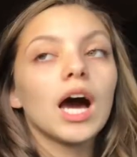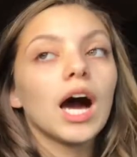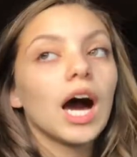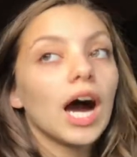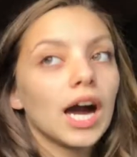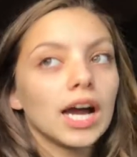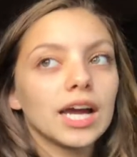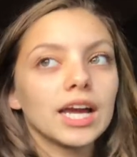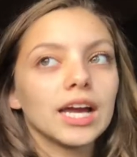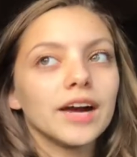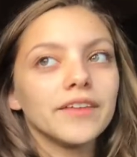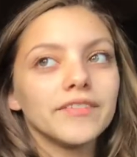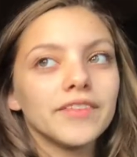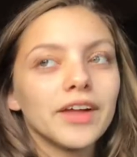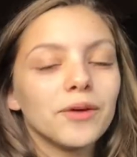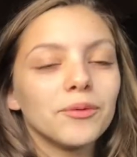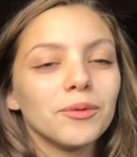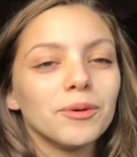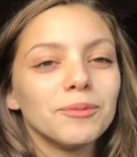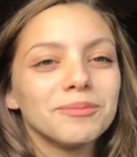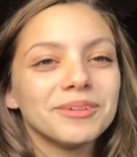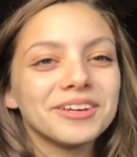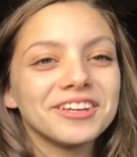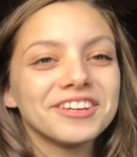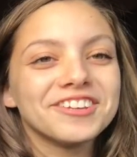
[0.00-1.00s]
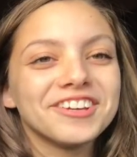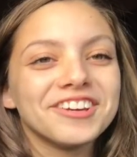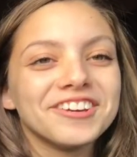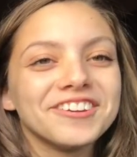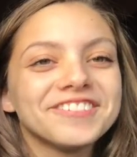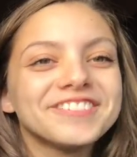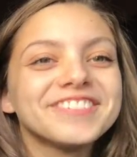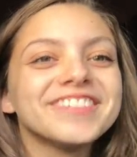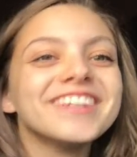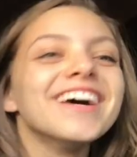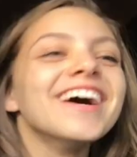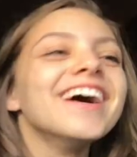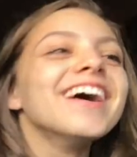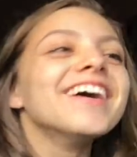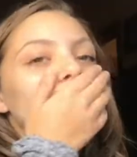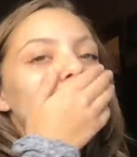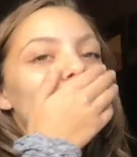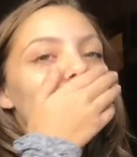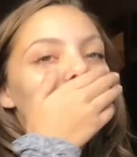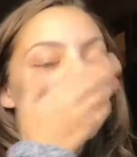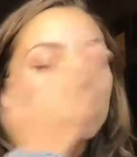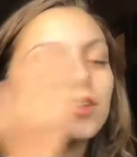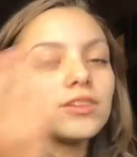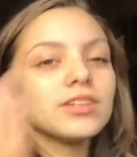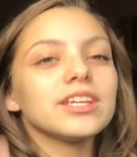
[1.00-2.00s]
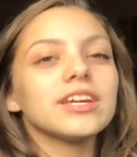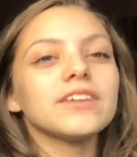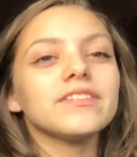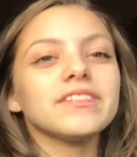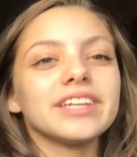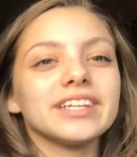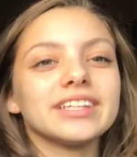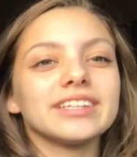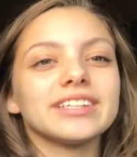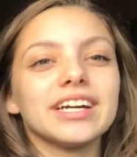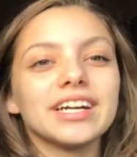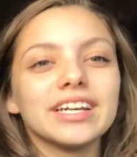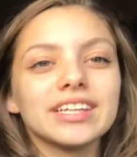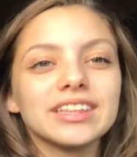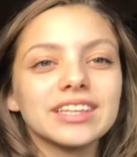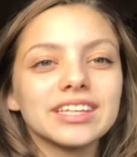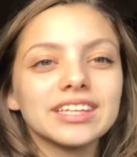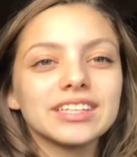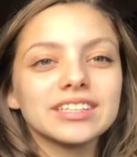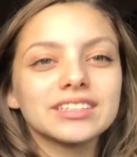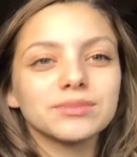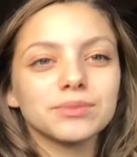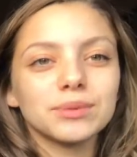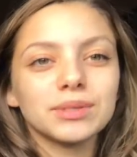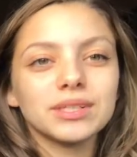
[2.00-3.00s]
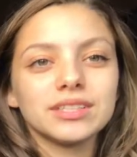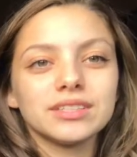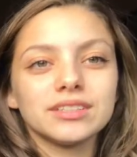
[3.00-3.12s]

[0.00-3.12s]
I have that one big gift. So I only have like 9 things